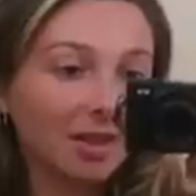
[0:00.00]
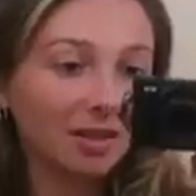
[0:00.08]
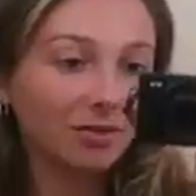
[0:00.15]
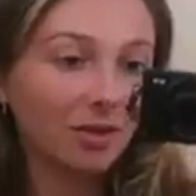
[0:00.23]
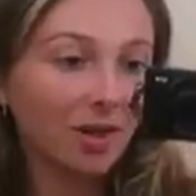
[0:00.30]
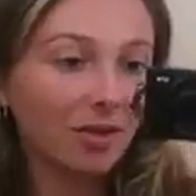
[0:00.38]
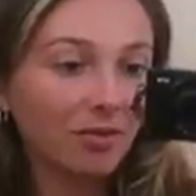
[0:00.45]

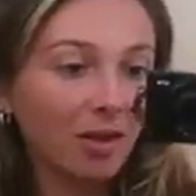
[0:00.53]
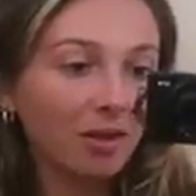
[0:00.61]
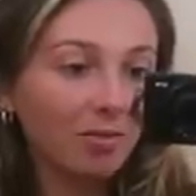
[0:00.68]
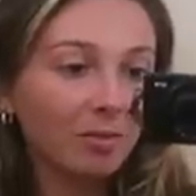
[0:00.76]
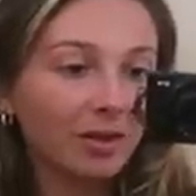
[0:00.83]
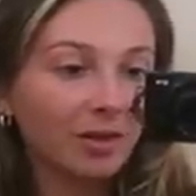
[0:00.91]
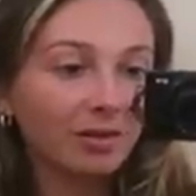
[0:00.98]
after our
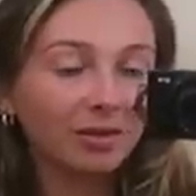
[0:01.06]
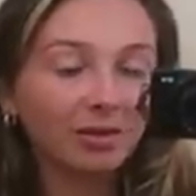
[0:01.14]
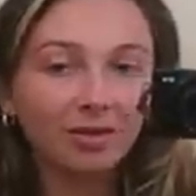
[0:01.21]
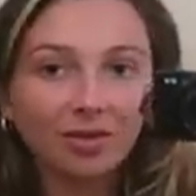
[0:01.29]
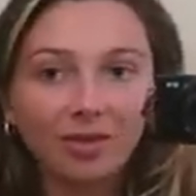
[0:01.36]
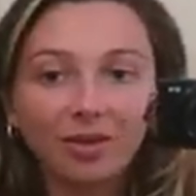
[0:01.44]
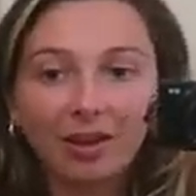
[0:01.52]
run, but
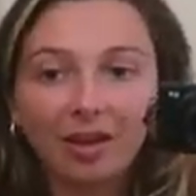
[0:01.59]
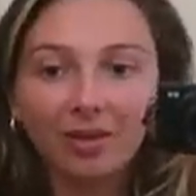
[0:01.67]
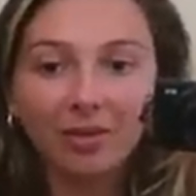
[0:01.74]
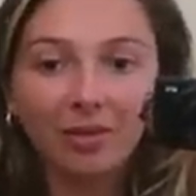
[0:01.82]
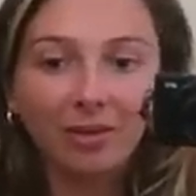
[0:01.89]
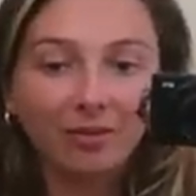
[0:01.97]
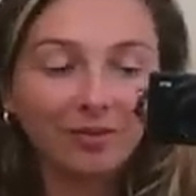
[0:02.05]
also, I don't
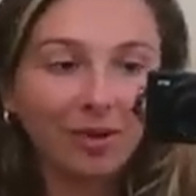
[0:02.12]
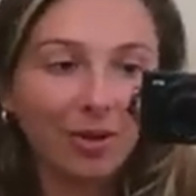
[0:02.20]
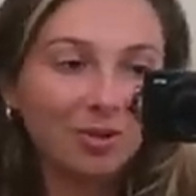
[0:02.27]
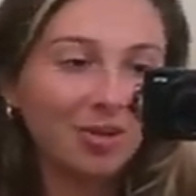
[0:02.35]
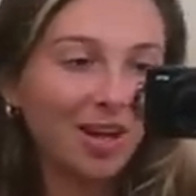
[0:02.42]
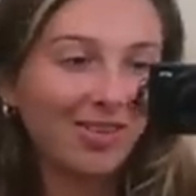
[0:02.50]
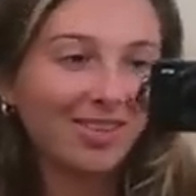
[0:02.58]
know,
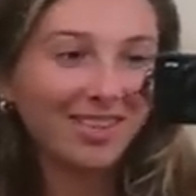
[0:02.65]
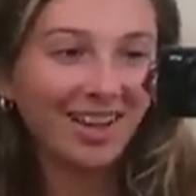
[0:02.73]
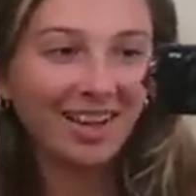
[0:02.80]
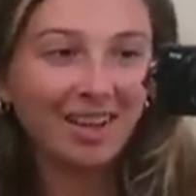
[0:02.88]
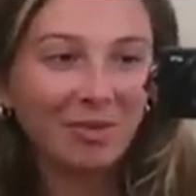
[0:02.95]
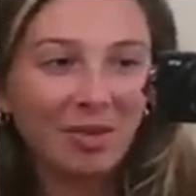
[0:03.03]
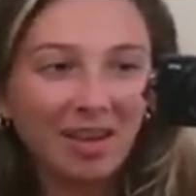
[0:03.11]
cold showers
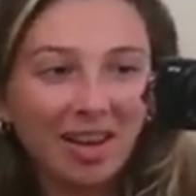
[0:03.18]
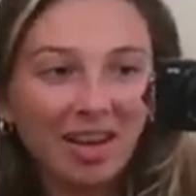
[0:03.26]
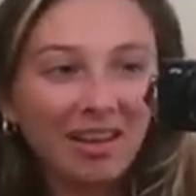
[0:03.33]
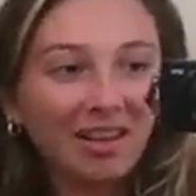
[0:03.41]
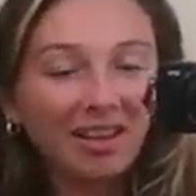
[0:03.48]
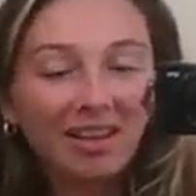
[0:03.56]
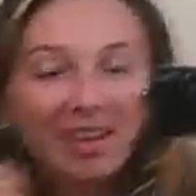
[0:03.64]
kind of give me an
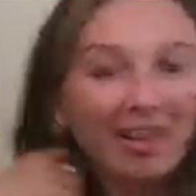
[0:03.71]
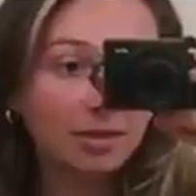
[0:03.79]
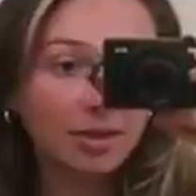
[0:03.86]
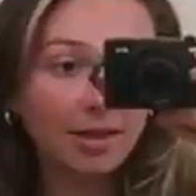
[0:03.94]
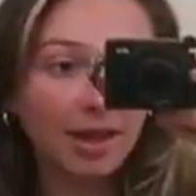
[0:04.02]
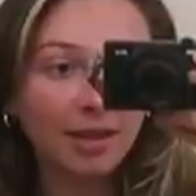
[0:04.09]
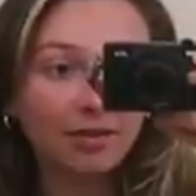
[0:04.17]
ick.
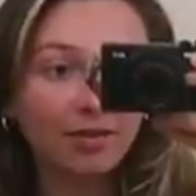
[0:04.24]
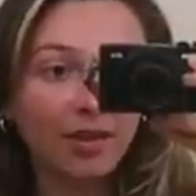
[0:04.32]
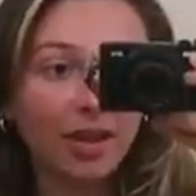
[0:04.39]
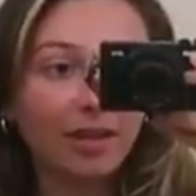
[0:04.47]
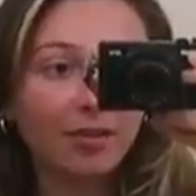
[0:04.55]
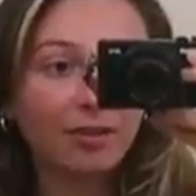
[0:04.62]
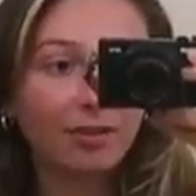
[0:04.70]
Today's
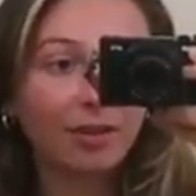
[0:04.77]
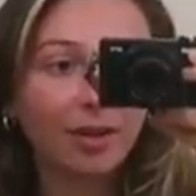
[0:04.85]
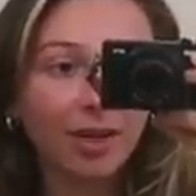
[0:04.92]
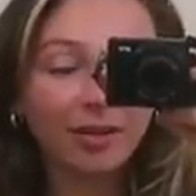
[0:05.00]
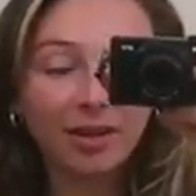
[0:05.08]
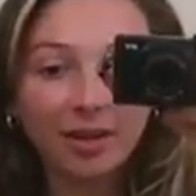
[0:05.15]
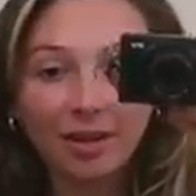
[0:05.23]
fit for
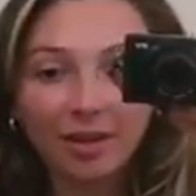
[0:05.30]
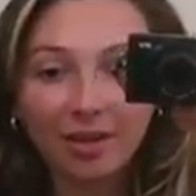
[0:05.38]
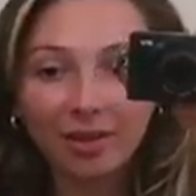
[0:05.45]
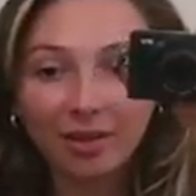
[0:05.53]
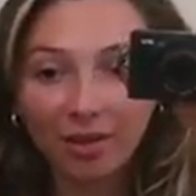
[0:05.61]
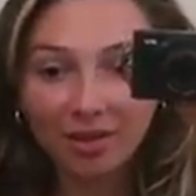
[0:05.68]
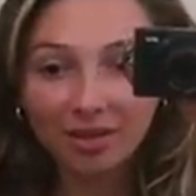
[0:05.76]
another
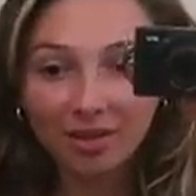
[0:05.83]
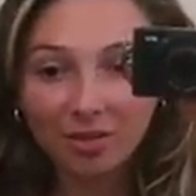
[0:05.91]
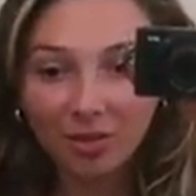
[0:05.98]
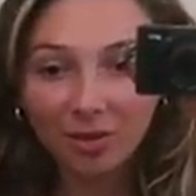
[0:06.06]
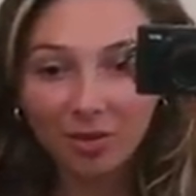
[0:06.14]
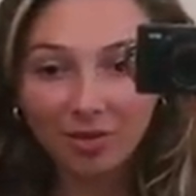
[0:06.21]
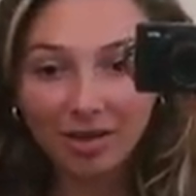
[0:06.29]

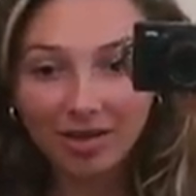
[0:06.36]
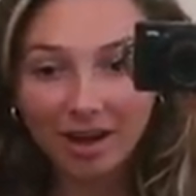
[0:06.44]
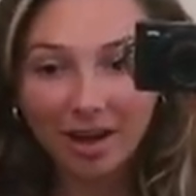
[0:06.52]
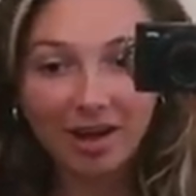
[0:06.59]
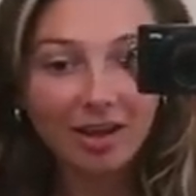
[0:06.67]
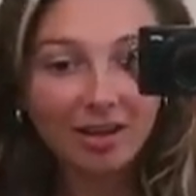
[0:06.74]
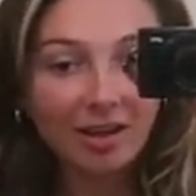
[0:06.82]
32 degree
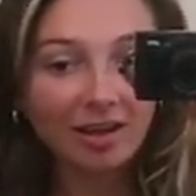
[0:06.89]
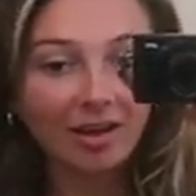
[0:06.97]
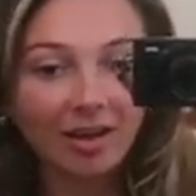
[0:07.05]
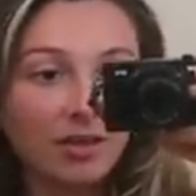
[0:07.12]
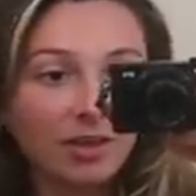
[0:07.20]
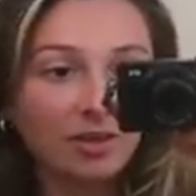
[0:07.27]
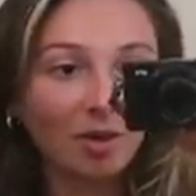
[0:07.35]
day.
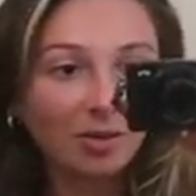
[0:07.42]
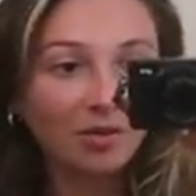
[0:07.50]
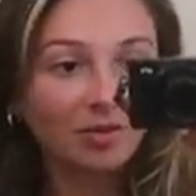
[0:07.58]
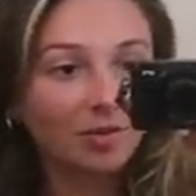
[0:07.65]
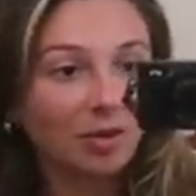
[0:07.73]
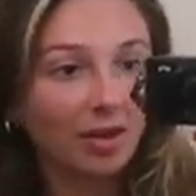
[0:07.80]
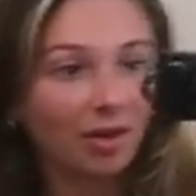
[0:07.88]
This top is
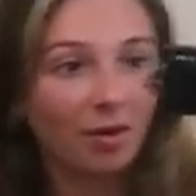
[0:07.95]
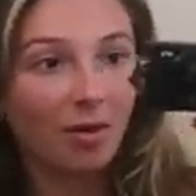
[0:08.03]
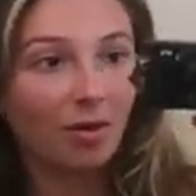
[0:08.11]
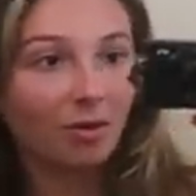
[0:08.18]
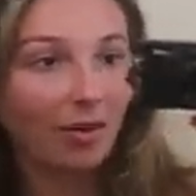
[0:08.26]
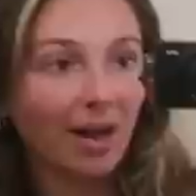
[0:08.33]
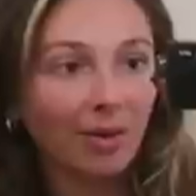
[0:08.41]
from Lottie
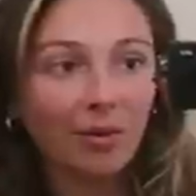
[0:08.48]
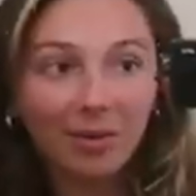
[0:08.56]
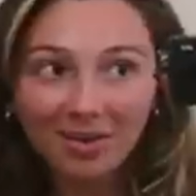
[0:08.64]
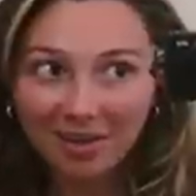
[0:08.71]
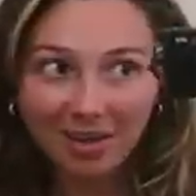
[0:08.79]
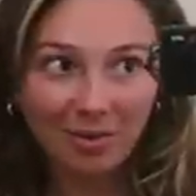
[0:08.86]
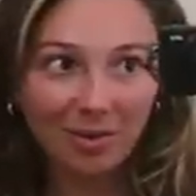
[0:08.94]
Hall. I
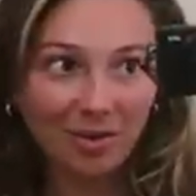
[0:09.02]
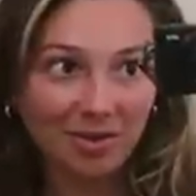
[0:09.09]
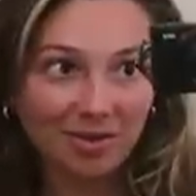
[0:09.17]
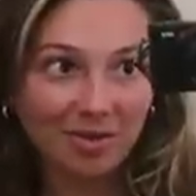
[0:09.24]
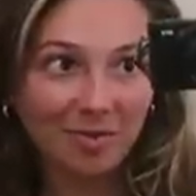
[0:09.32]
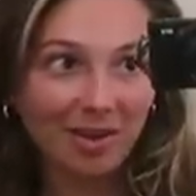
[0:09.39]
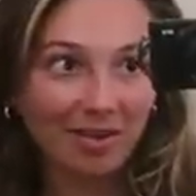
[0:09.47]
always get
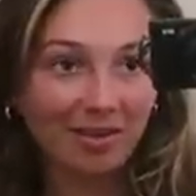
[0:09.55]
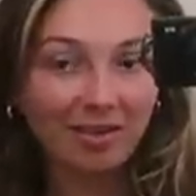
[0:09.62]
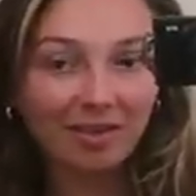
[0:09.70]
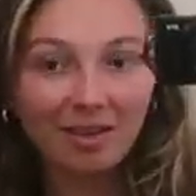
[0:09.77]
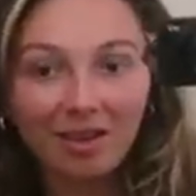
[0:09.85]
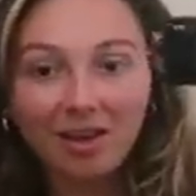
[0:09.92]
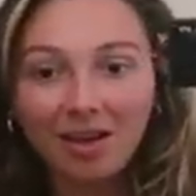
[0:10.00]
questions about
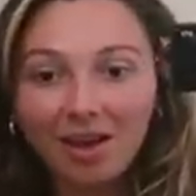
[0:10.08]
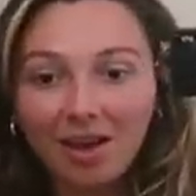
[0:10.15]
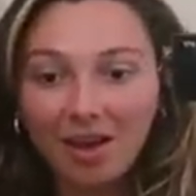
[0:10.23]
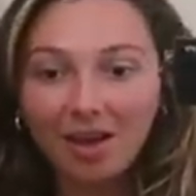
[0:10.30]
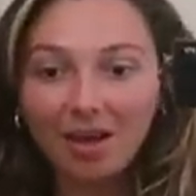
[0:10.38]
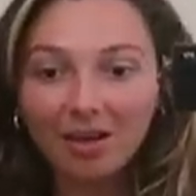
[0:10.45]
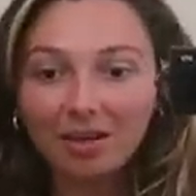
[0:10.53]
it.
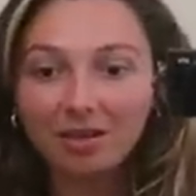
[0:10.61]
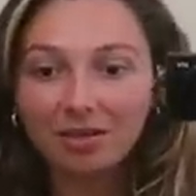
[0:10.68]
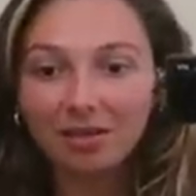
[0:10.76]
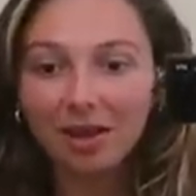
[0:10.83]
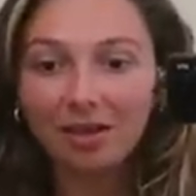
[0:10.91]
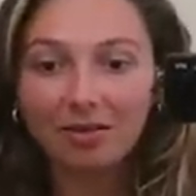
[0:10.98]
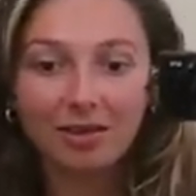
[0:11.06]
And
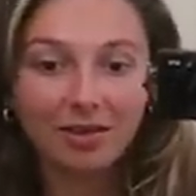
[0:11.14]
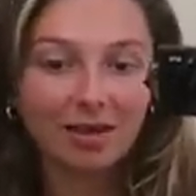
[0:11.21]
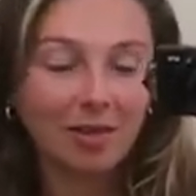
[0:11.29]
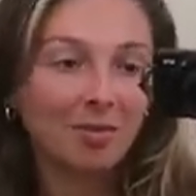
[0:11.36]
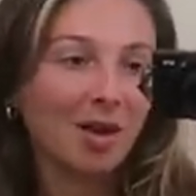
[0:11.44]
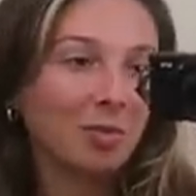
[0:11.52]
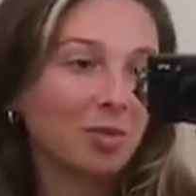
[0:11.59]
yeah, the
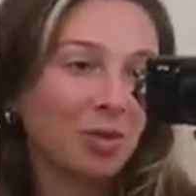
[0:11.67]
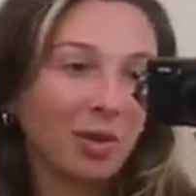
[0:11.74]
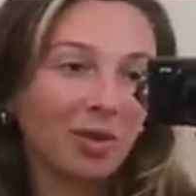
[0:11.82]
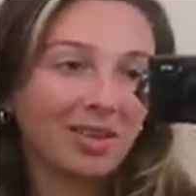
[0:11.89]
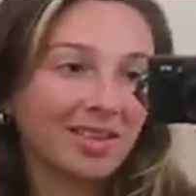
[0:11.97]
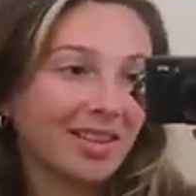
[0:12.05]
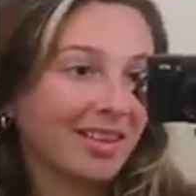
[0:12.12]
same denim
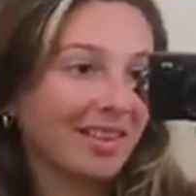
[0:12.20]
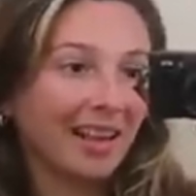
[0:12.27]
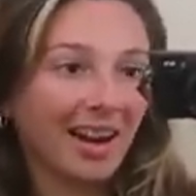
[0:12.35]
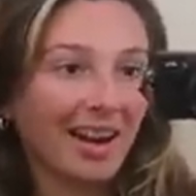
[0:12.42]
shorts that